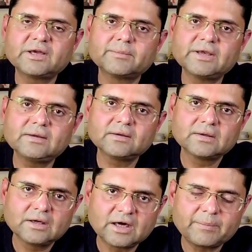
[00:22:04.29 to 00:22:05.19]
is already
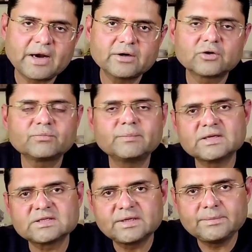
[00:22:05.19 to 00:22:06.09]
becoming
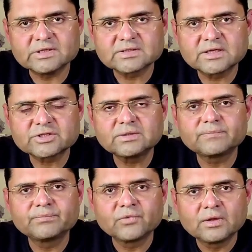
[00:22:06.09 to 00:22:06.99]
a part of
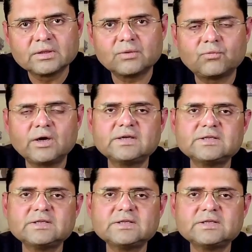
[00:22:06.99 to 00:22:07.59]
mainstream discussion.